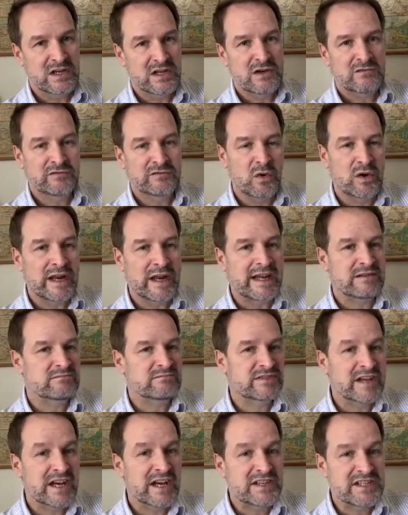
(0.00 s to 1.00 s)

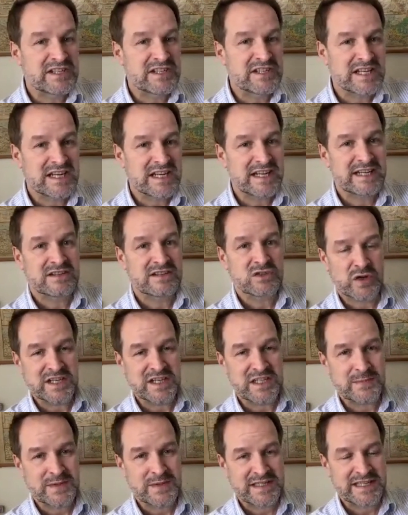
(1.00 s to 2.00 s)
falling
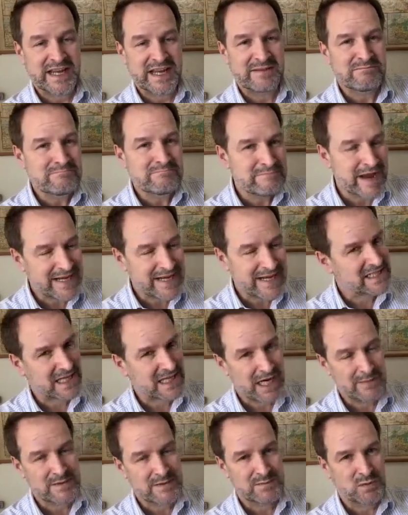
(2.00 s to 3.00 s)
13–20%, many
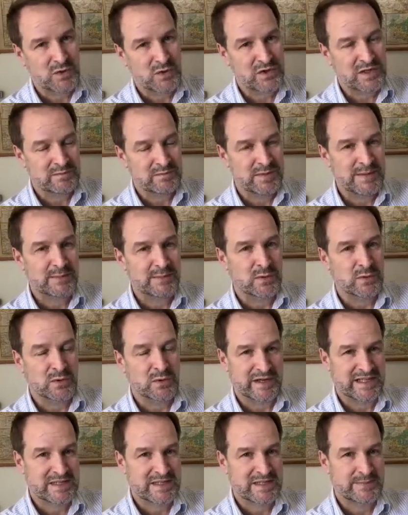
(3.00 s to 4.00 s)
times more than people
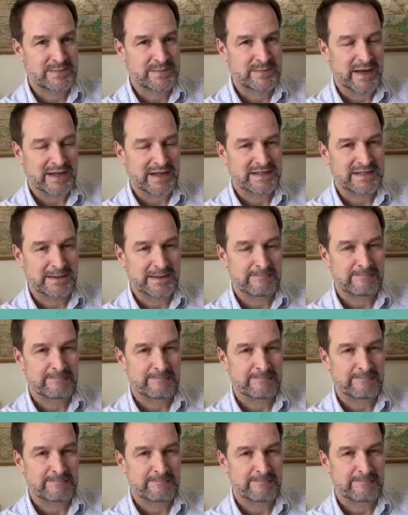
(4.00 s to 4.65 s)
were expecting.